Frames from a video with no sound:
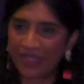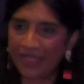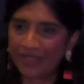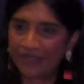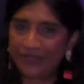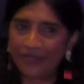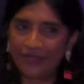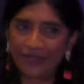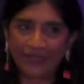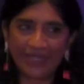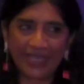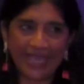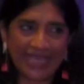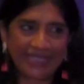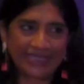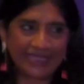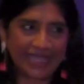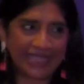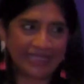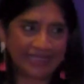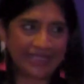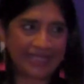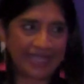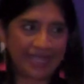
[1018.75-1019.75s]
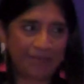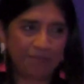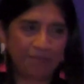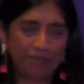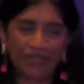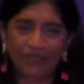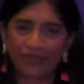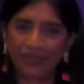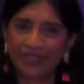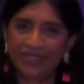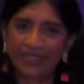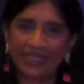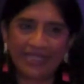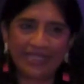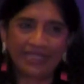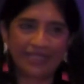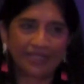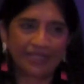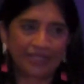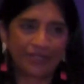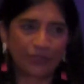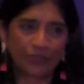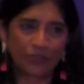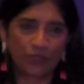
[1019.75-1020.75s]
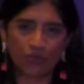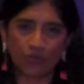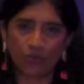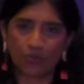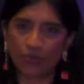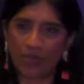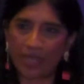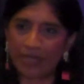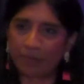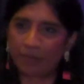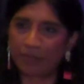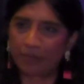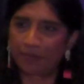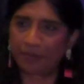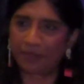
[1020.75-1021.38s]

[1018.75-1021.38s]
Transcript: look, as I said, Maryland is an incredible